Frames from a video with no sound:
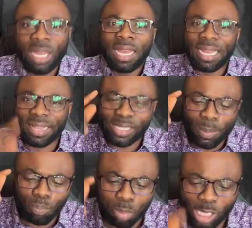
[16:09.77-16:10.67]
It is
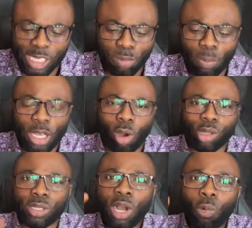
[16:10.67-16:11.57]
impossible
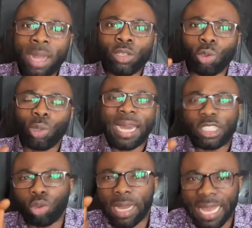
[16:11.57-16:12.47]
because when you look
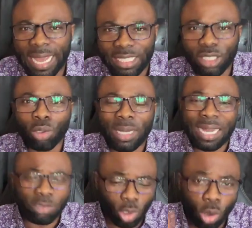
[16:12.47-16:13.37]
at your age, you
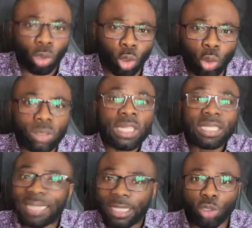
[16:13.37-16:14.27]
can conclude
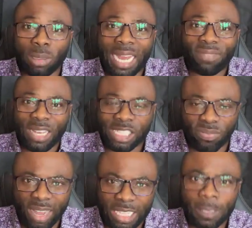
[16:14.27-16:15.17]
that your life is
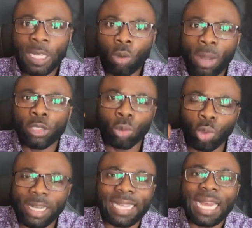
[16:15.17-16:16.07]
finished. When you
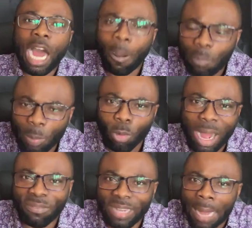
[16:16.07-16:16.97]
look at how people
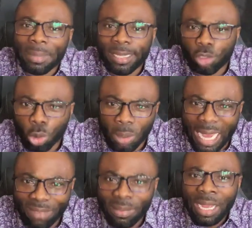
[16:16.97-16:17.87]
have come into your
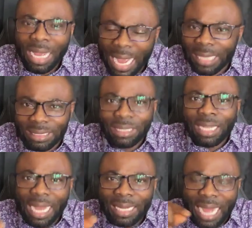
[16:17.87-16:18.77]
life and,
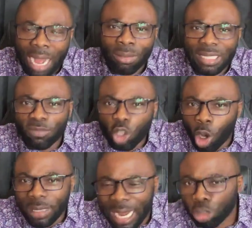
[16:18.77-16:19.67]
and how they've
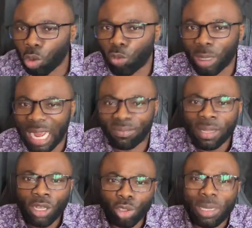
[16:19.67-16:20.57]
gone out of your
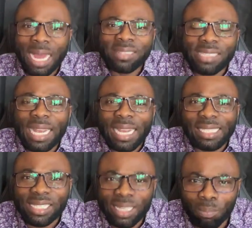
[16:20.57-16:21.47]
life, you can say
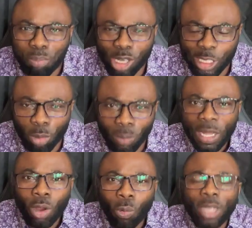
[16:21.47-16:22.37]
it is impossible.
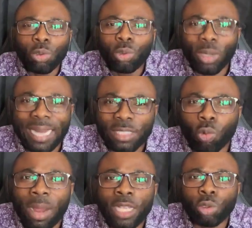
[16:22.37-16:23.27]
When you look at
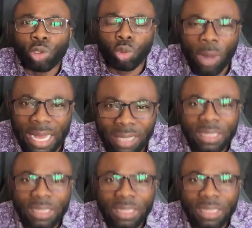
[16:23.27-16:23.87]
where you dwell,